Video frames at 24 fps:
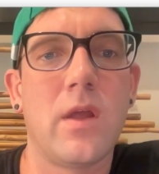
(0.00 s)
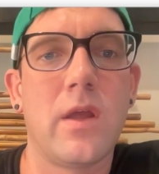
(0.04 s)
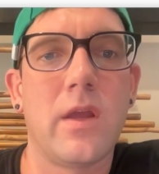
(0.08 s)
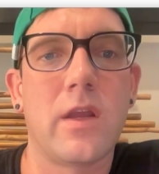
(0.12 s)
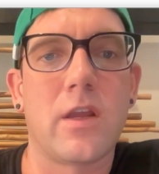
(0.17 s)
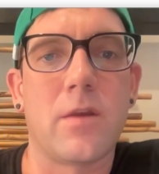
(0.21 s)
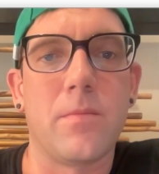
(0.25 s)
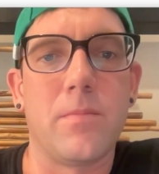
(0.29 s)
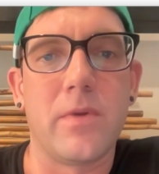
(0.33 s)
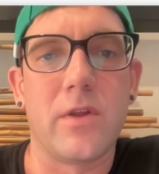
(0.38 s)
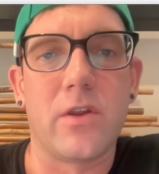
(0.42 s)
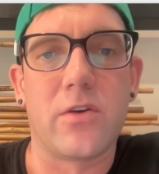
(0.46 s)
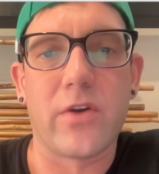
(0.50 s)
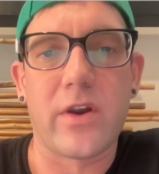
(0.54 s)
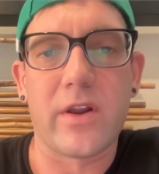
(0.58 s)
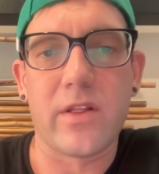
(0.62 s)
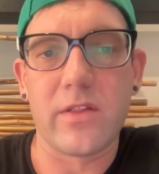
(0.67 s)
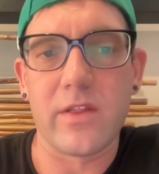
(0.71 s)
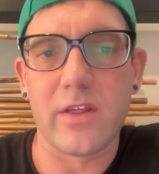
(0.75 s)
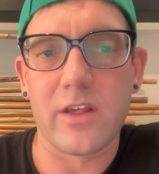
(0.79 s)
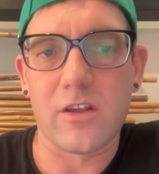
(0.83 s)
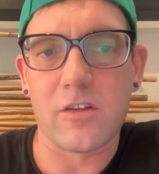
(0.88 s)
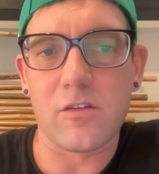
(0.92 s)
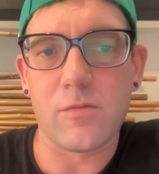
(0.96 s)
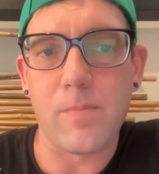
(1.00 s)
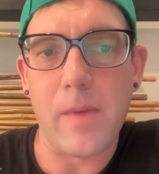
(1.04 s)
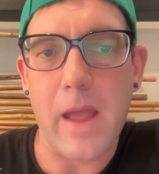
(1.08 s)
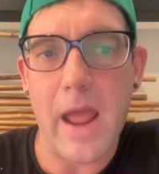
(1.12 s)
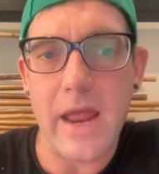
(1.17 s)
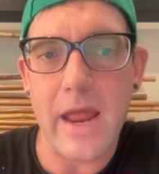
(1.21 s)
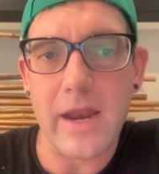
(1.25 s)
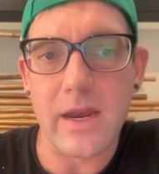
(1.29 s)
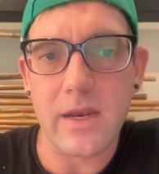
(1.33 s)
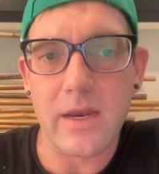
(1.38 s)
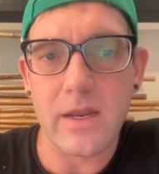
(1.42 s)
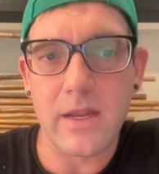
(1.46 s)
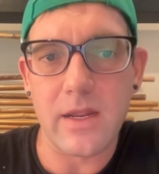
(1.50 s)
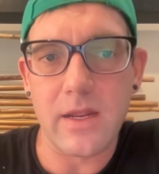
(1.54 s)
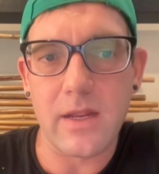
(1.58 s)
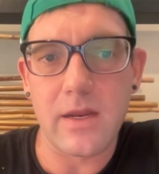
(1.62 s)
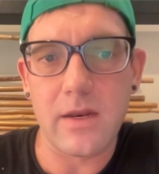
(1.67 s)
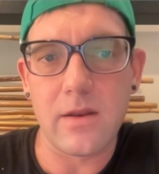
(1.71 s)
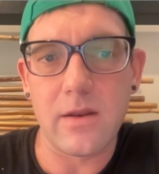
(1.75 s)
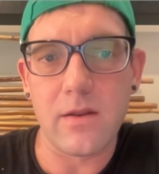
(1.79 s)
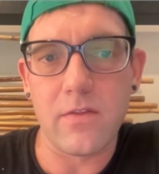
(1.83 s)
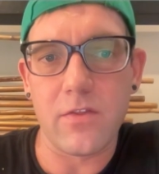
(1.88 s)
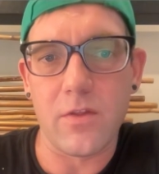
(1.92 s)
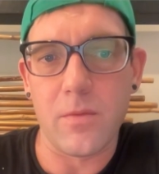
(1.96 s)
can be greatly
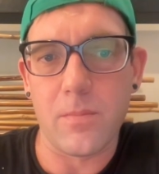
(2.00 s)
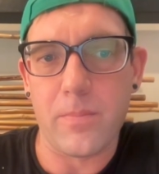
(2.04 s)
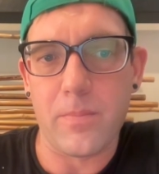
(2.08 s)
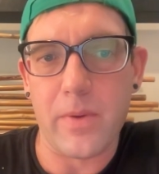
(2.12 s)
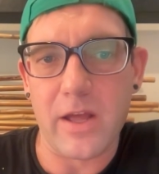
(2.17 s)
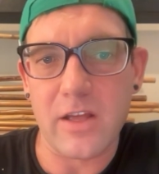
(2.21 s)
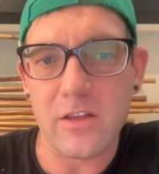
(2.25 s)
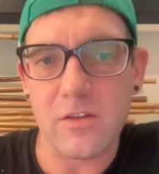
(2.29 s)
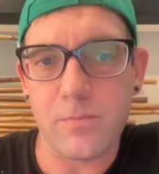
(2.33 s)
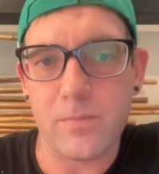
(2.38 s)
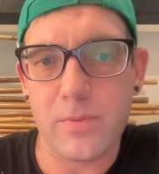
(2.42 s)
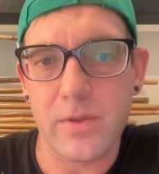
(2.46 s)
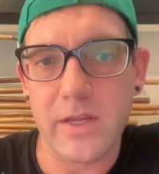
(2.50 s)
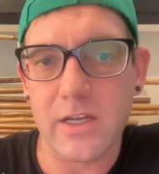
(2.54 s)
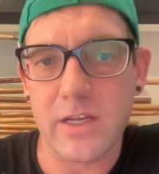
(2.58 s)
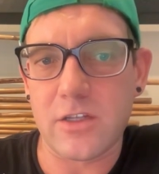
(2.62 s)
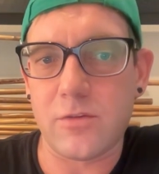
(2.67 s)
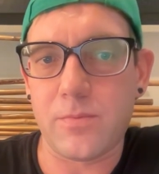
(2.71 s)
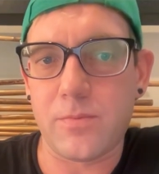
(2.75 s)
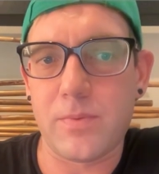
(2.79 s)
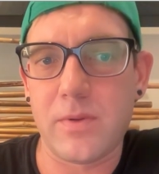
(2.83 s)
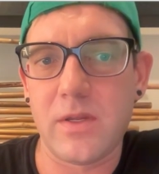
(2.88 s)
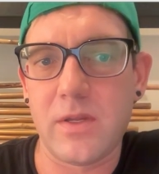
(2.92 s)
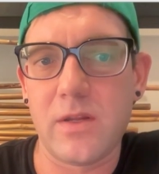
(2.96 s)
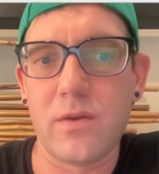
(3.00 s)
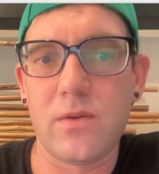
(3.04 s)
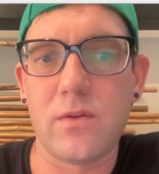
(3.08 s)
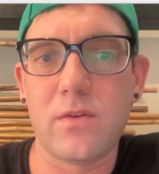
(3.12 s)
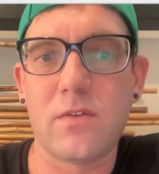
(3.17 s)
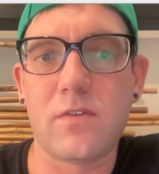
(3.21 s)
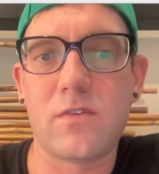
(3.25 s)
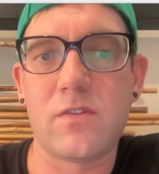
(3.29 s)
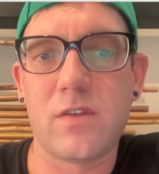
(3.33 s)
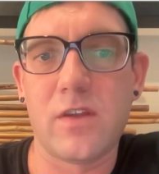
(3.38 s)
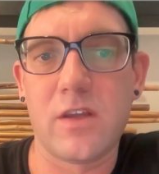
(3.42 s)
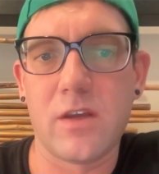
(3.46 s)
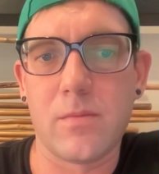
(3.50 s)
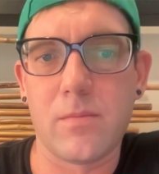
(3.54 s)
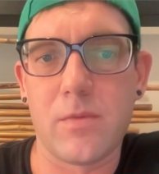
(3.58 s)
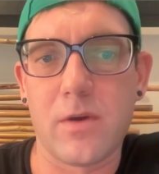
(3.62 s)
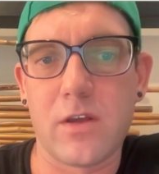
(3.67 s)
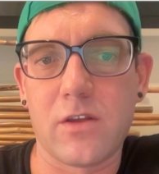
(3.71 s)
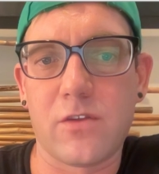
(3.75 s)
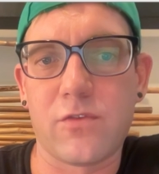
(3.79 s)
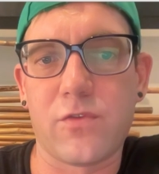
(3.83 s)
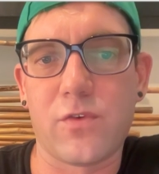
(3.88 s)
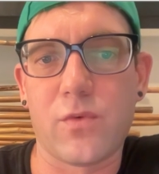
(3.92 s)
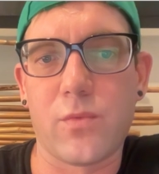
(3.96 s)
expanded. The best PHP
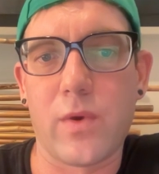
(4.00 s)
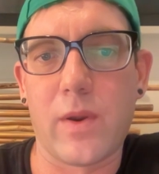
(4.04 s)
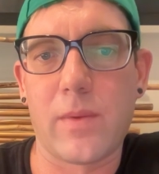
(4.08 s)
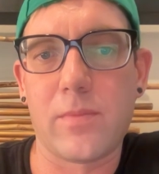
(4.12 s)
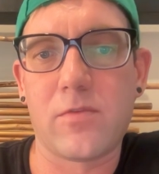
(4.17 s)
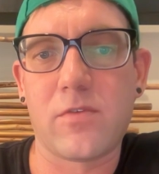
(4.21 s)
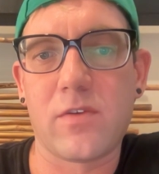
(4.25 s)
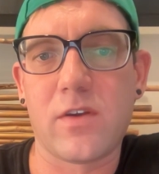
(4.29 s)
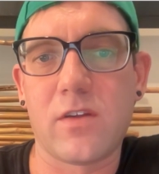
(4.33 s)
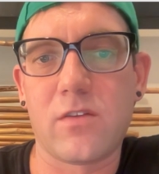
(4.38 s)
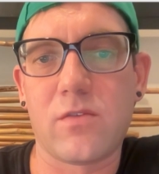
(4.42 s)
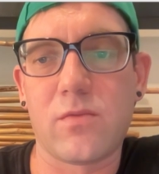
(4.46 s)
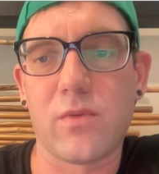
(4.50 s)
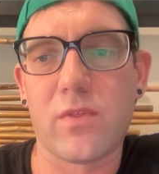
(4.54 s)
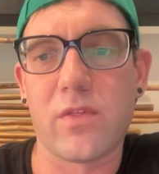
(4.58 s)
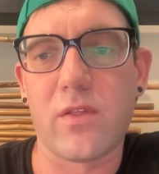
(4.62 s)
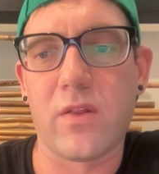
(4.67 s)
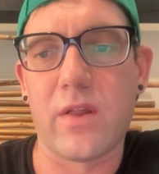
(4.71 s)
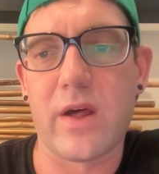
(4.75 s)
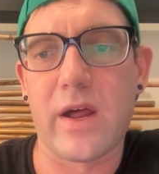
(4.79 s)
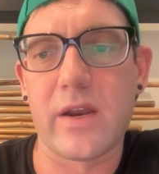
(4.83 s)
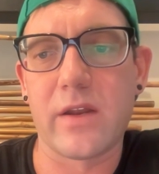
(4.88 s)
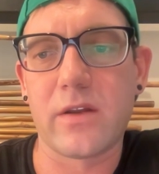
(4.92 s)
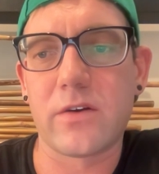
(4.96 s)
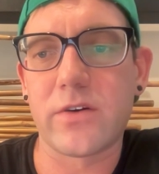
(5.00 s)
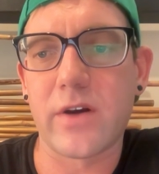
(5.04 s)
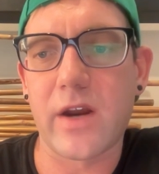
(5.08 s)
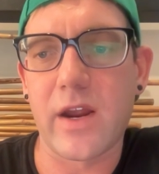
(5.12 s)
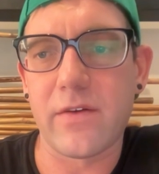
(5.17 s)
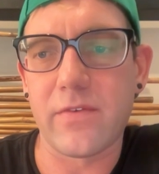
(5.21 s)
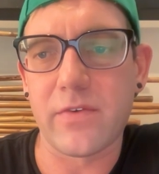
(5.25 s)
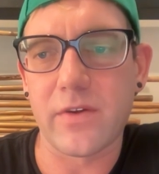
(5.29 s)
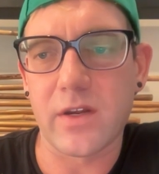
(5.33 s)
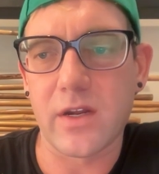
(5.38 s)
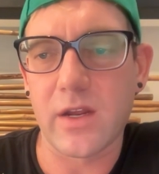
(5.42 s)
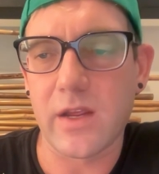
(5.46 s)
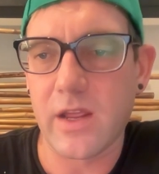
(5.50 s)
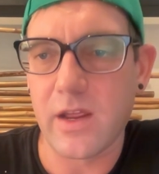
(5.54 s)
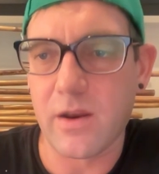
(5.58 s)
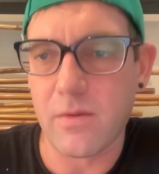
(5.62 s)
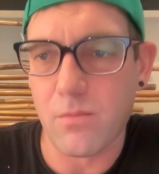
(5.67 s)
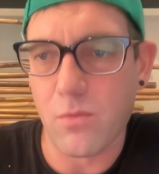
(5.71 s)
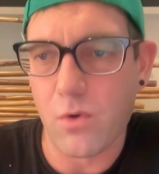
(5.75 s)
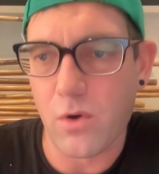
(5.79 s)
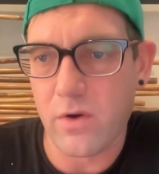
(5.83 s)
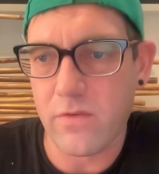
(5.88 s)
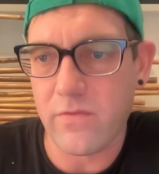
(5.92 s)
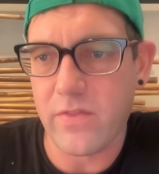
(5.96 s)
CMS for websites with a lot of traffic. Again,
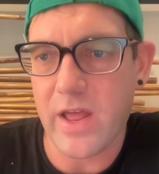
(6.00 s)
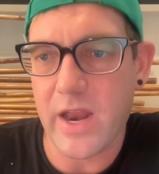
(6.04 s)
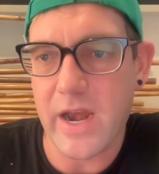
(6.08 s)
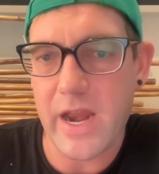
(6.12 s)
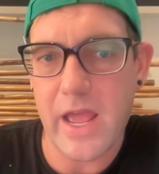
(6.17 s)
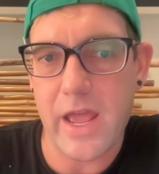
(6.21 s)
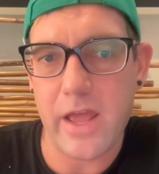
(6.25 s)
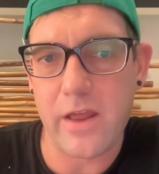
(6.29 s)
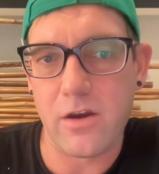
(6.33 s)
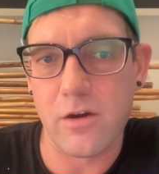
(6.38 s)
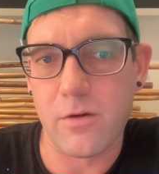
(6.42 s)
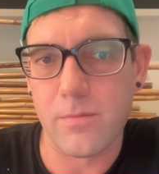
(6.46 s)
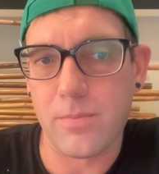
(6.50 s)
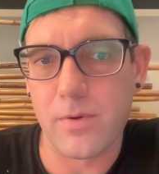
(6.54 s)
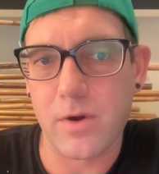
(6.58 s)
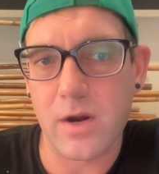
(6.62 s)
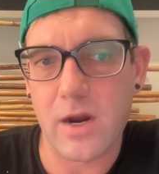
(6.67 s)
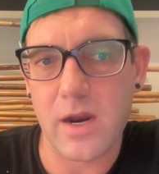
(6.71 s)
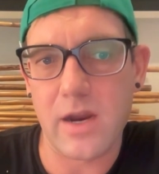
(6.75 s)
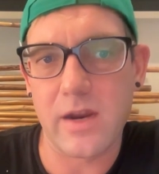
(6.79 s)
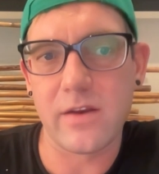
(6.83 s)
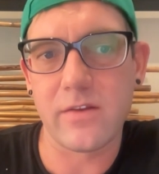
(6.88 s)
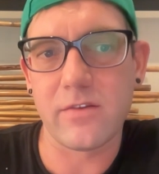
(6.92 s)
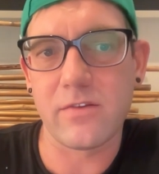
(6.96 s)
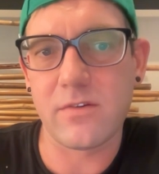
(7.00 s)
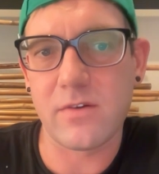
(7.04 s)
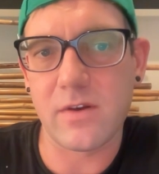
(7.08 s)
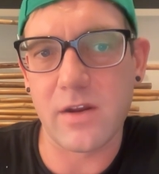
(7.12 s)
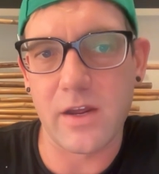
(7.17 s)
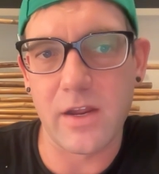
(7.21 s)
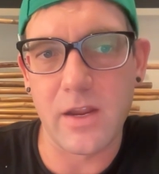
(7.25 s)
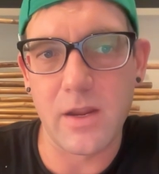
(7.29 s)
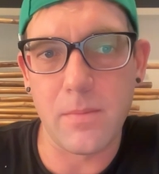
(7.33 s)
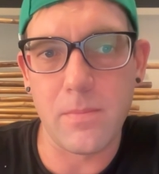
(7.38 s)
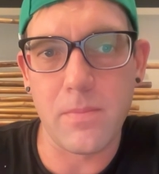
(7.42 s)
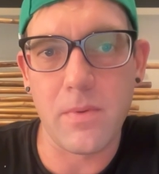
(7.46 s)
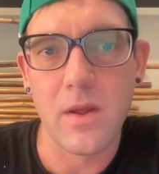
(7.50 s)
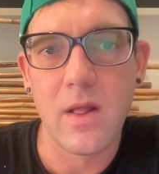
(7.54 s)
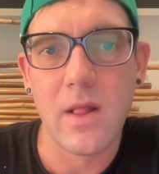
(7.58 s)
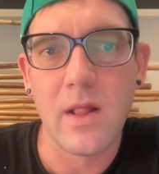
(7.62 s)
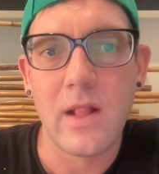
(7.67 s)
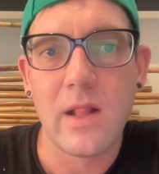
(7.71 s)
more of that enterprise type.